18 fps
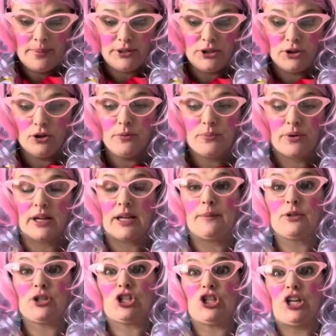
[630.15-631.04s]
and you'll bring
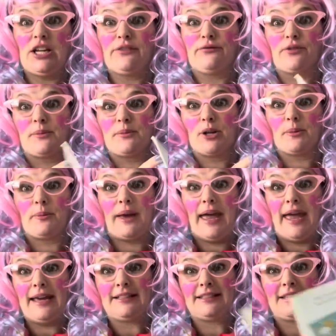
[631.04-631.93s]
him a sheet from your
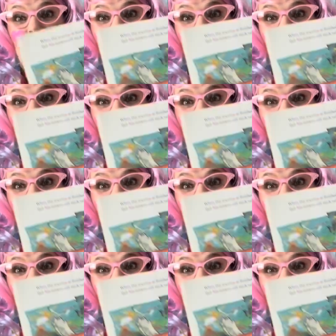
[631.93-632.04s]
bed.